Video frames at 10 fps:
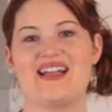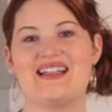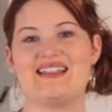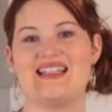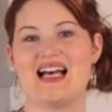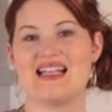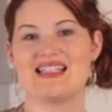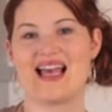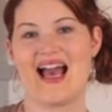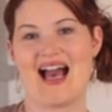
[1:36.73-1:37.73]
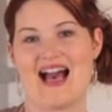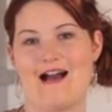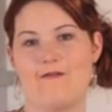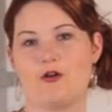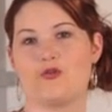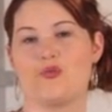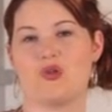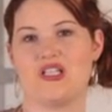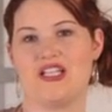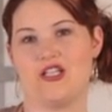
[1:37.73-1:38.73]
it does have
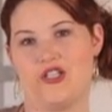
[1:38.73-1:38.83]
really